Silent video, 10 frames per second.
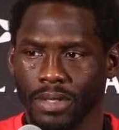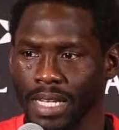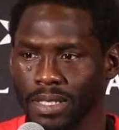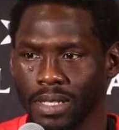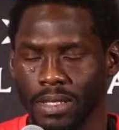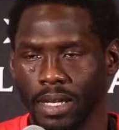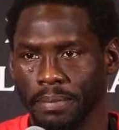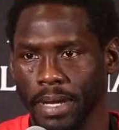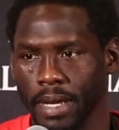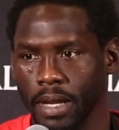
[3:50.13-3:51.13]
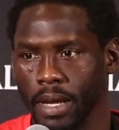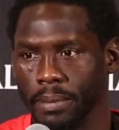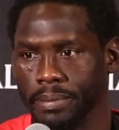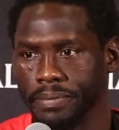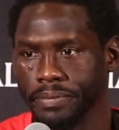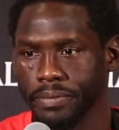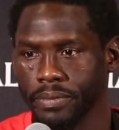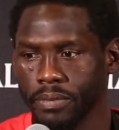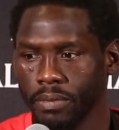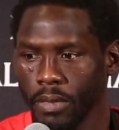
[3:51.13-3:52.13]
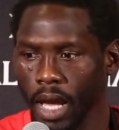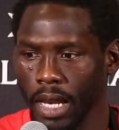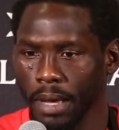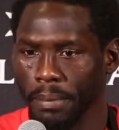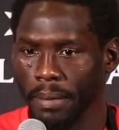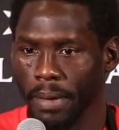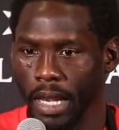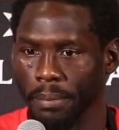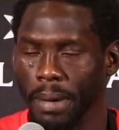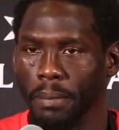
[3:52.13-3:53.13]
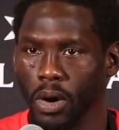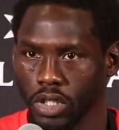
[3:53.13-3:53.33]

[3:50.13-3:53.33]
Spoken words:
just it, man. I let my